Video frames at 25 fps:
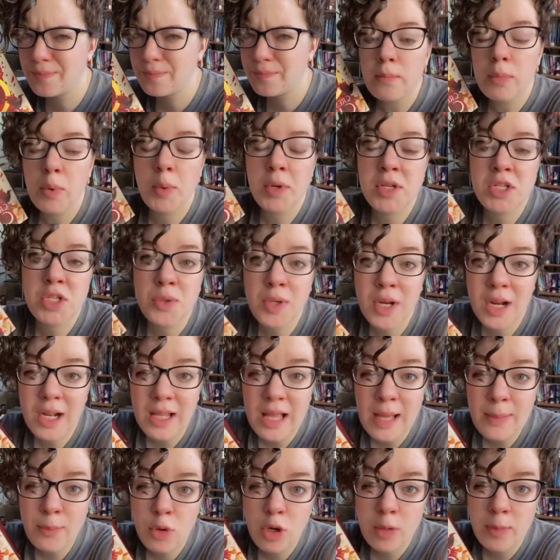But we do get a
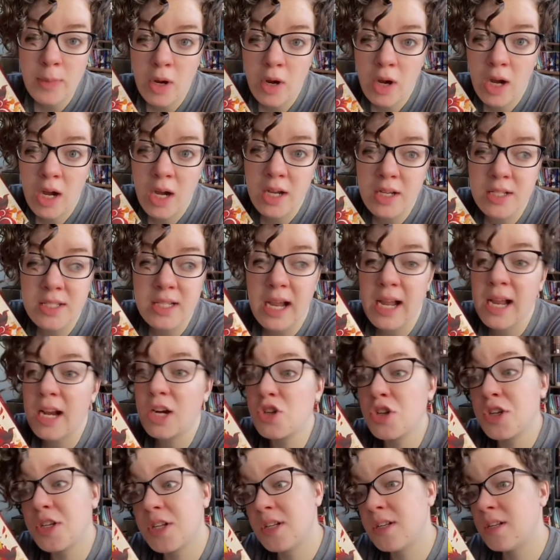lot more about Hunt. I
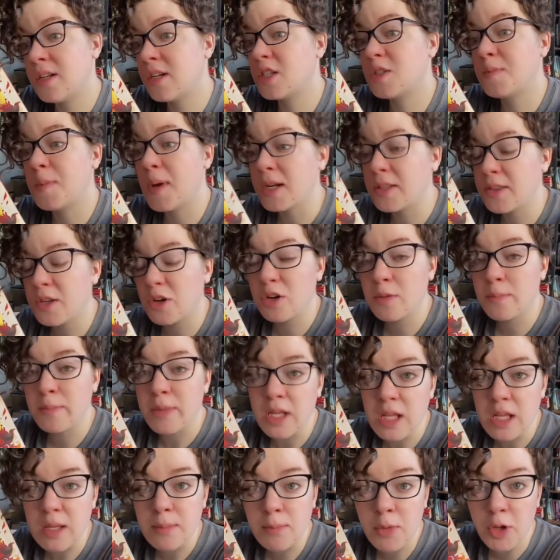actually didn't expect there to
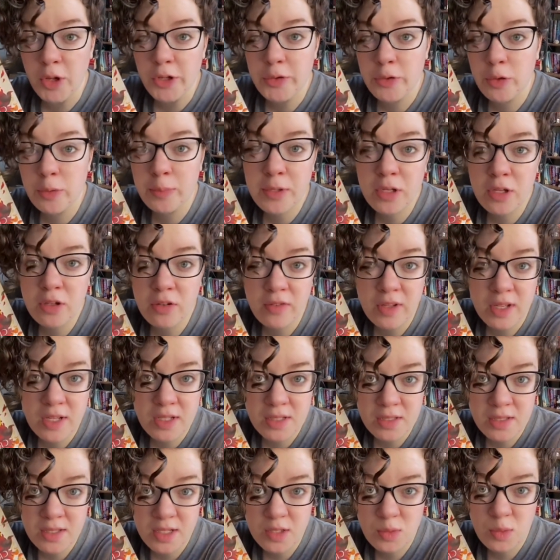be multiple POVs
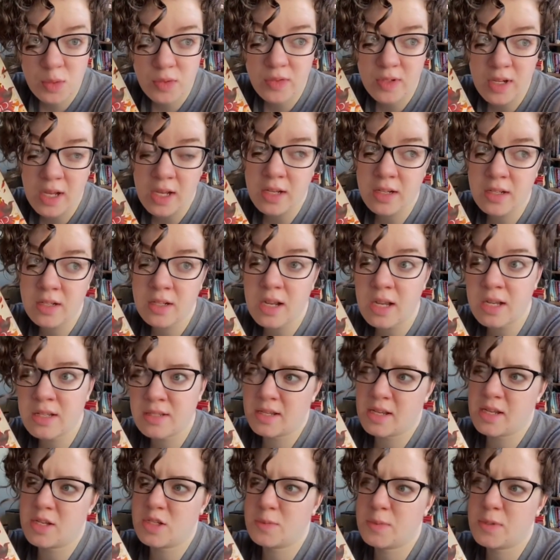in this. We've gotten
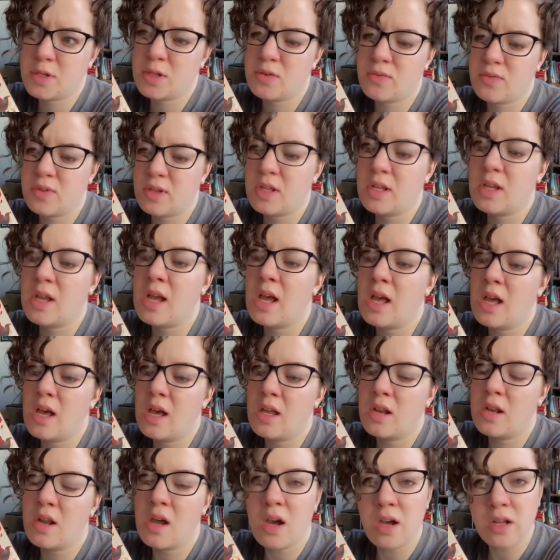Isaiah's POV
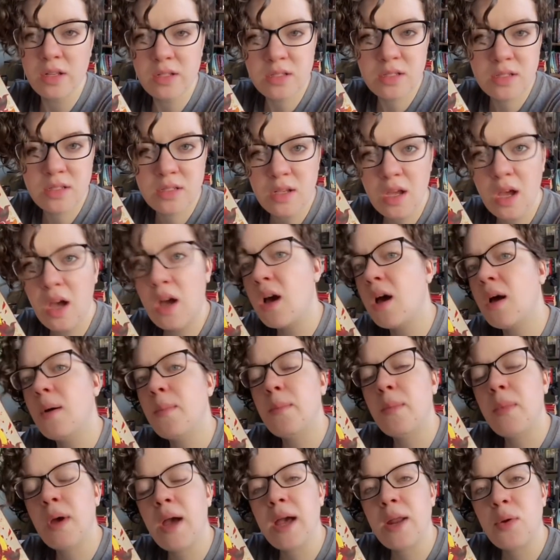and Hunt's,
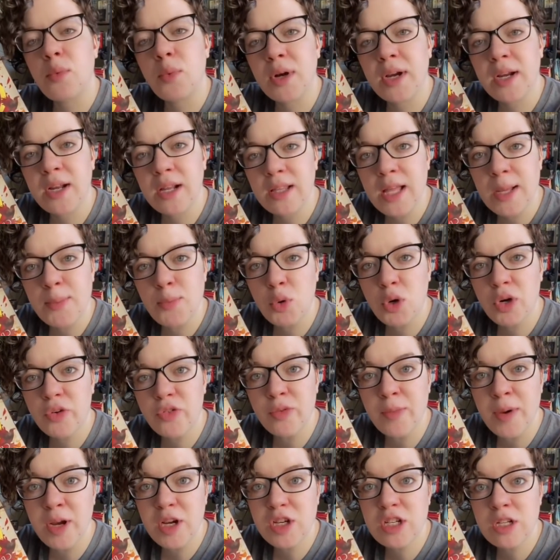um, and we're getting like more
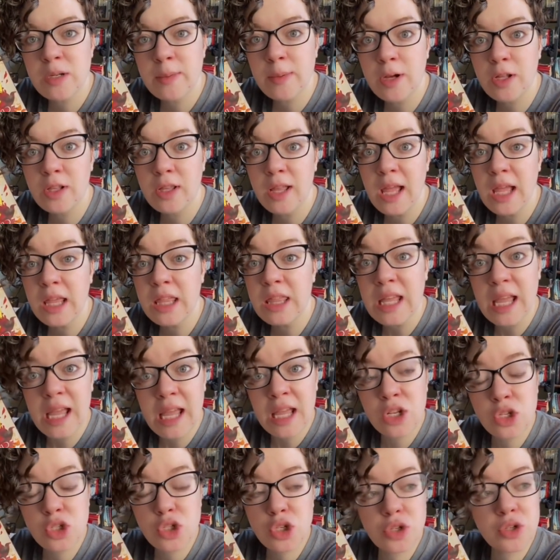information about like the
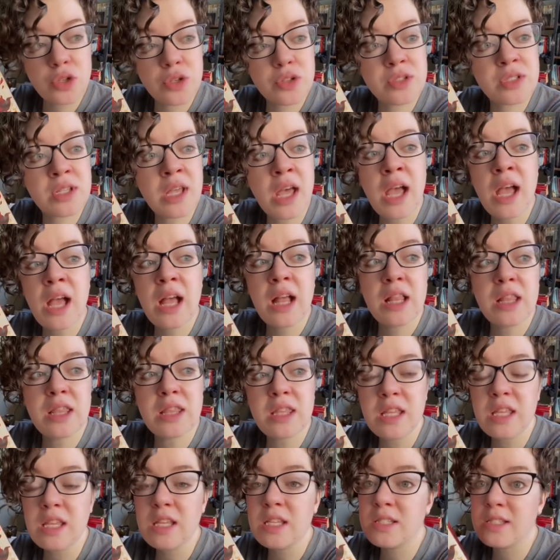angels,
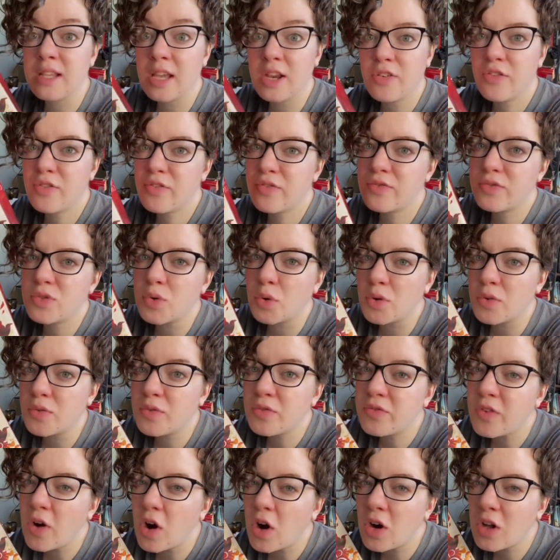these like sort of
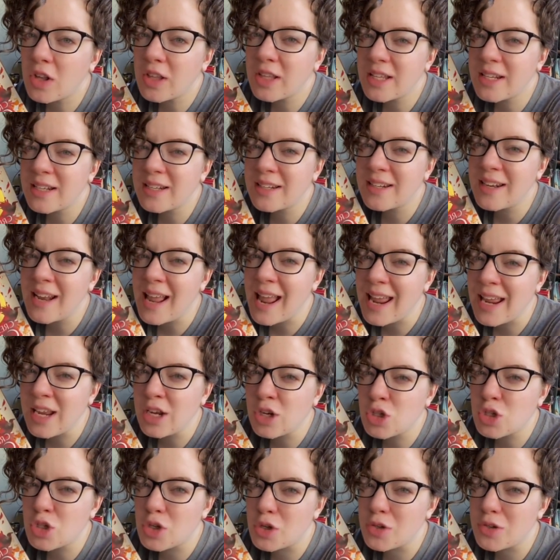fallen
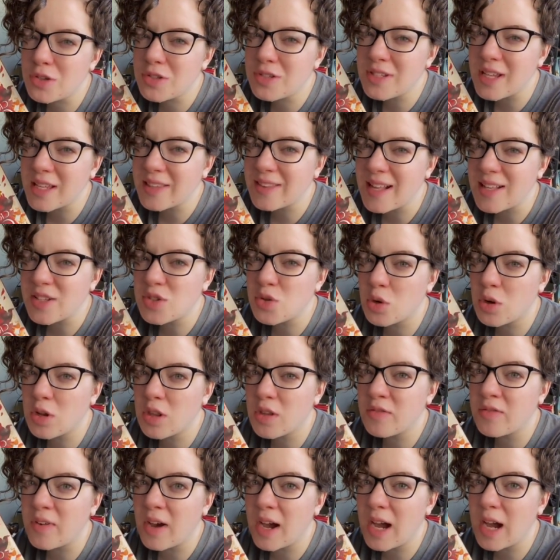angels, like that's sort of
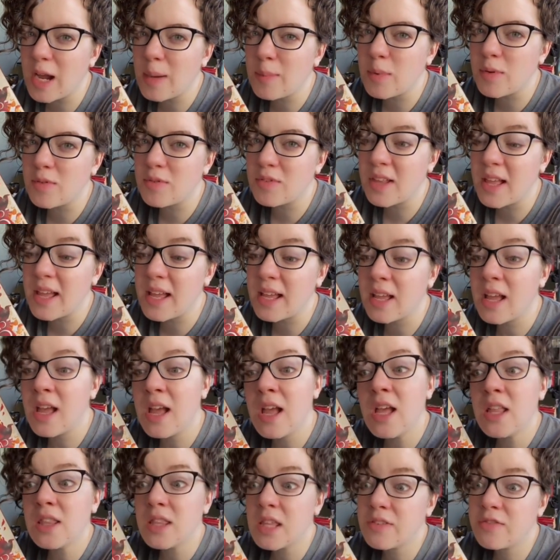the vibe of like
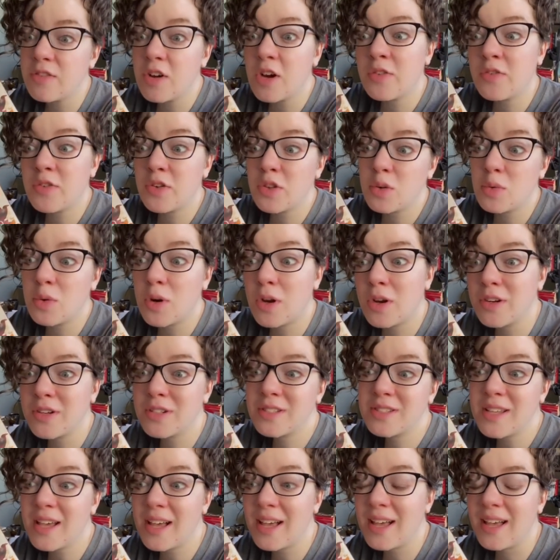they fought for the wrong
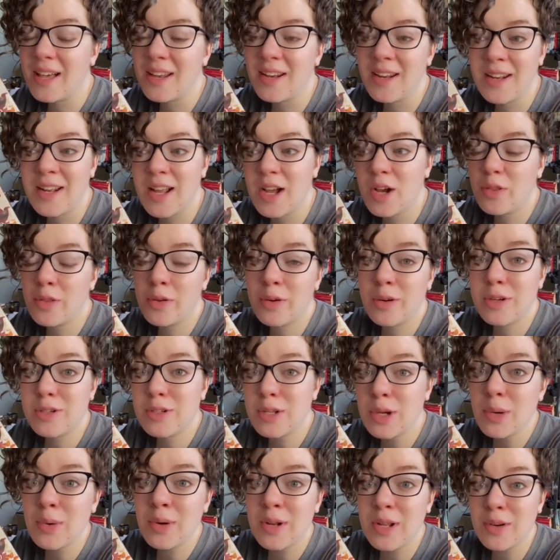side and now they're
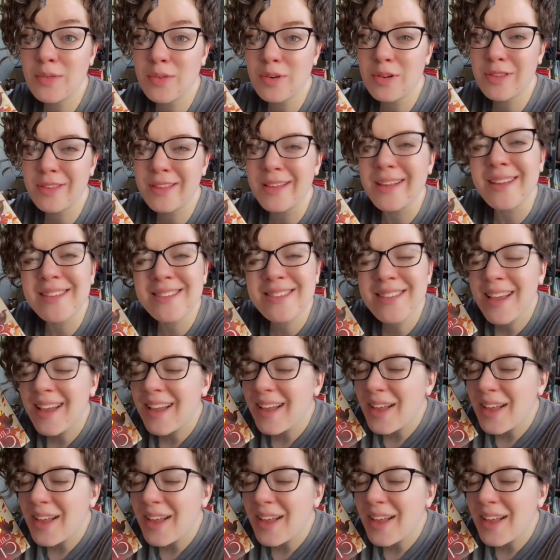atoning for things.